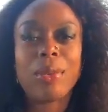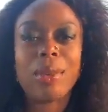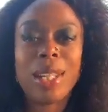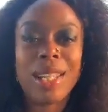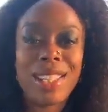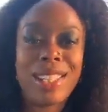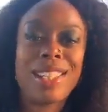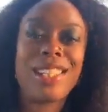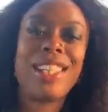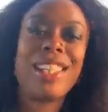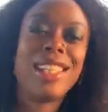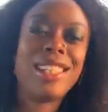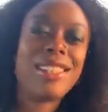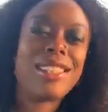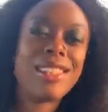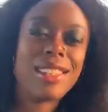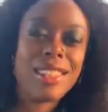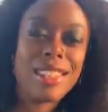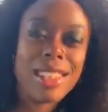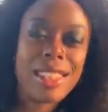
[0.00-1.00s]
grit
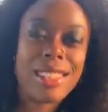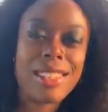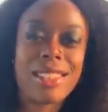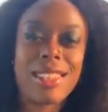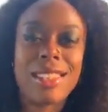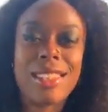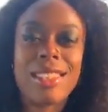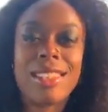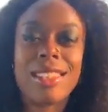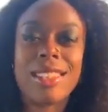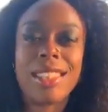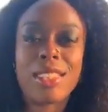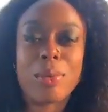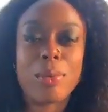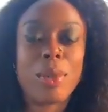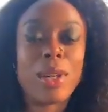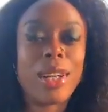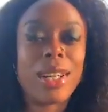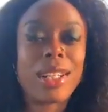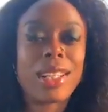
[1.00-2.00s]
into this
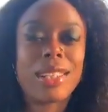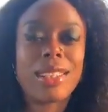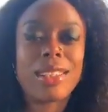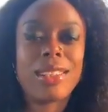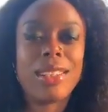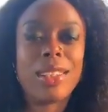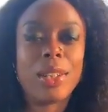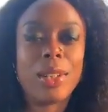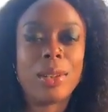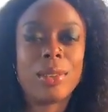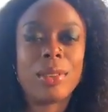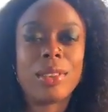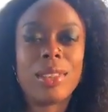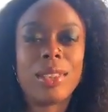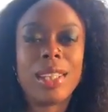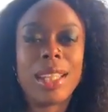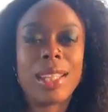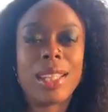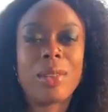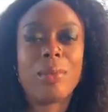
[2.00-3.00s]
work,
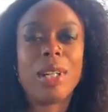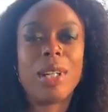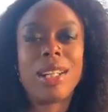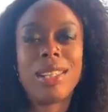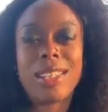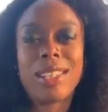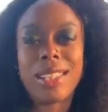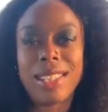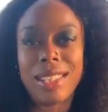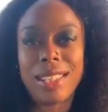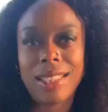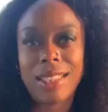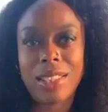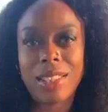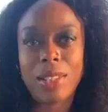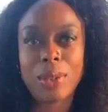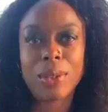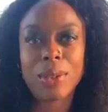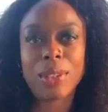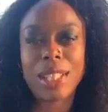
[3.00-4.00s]
one of the
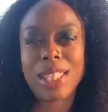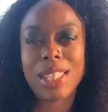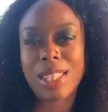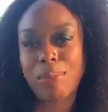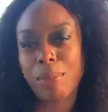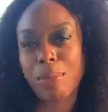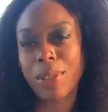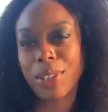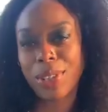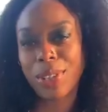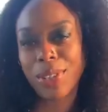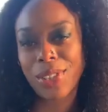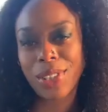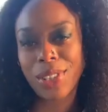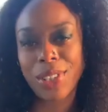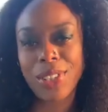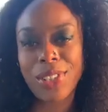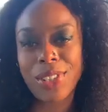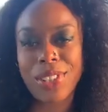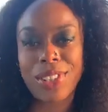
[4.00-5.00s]
coolest
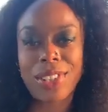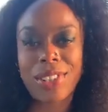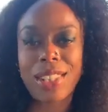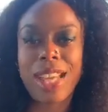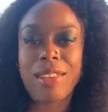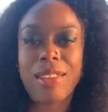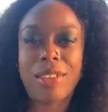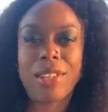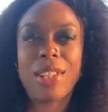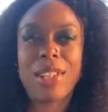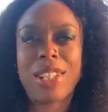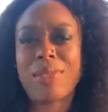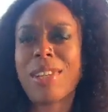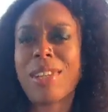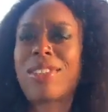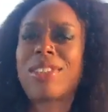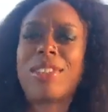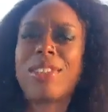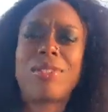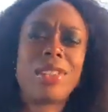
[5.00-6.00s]
producers I've heard,
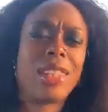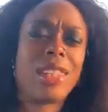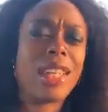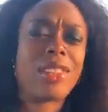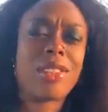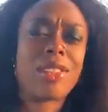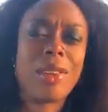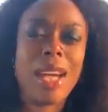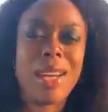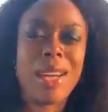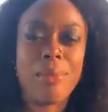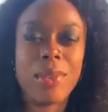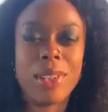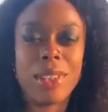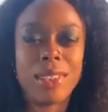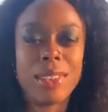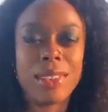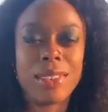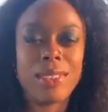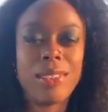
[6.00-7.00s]
especially for trap
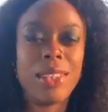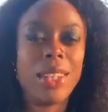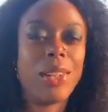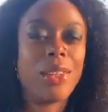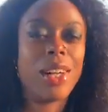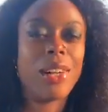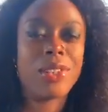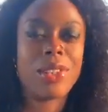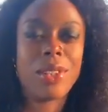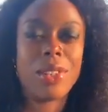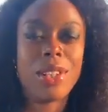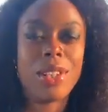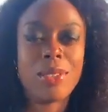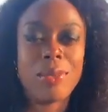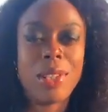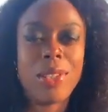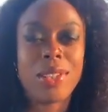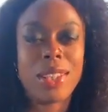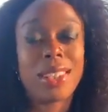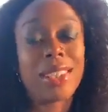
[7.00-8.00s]
and alternative
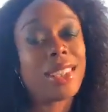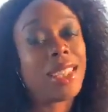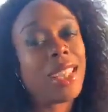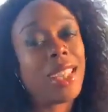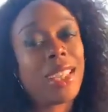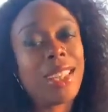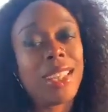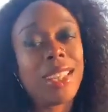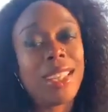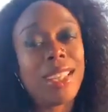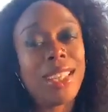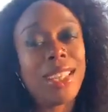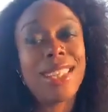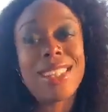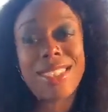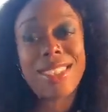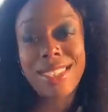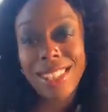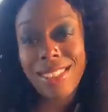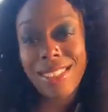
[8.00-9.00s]
music,
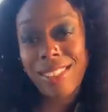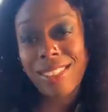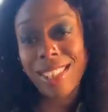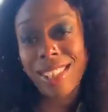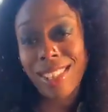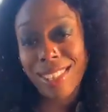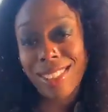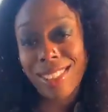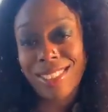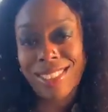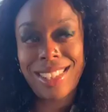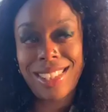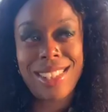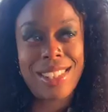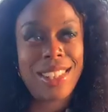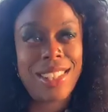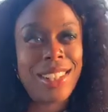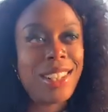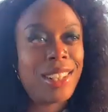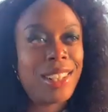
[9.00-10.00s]
is she. It's
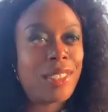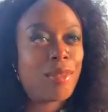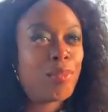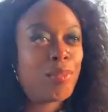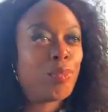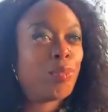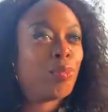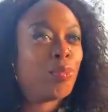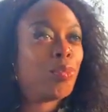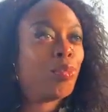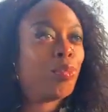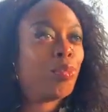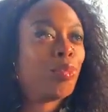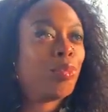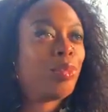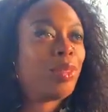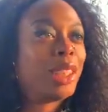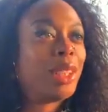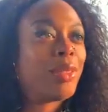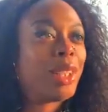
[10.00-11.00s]
her.
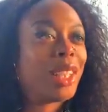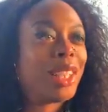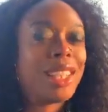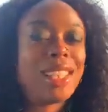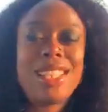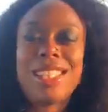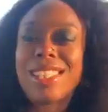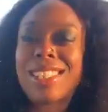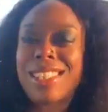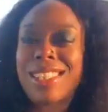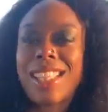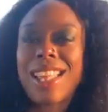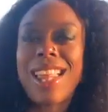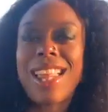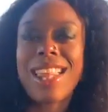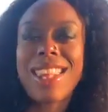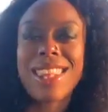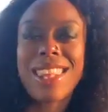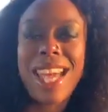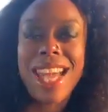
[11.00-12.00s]
She really is
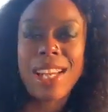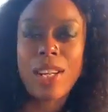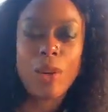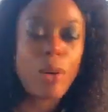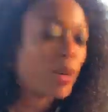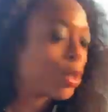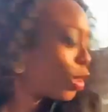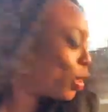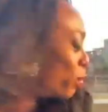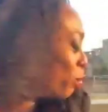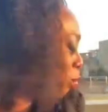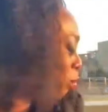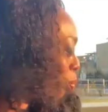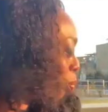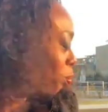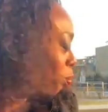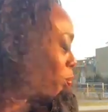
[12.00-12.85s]
that girl.